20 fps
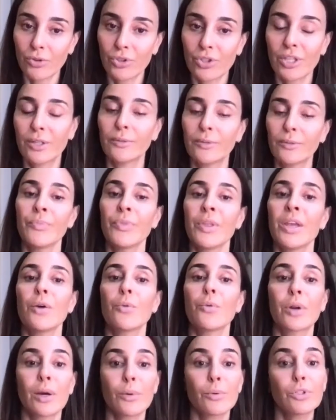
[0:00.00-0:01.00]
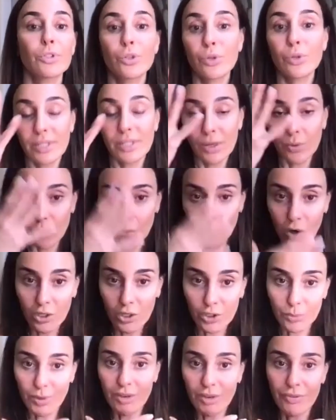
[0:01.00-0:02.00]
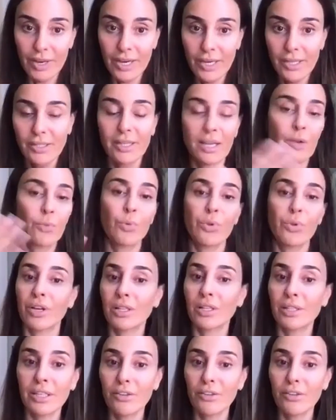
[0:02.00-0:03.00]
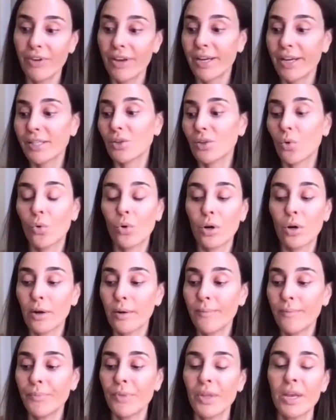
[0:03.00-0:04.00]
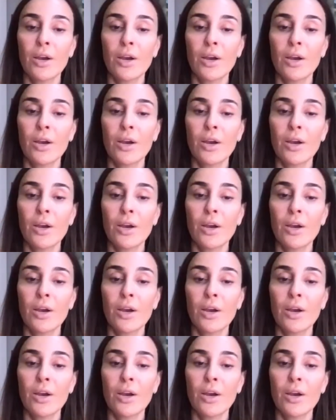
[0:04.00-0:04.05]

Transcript: So, what I would do is I would wash my face and with a clean face or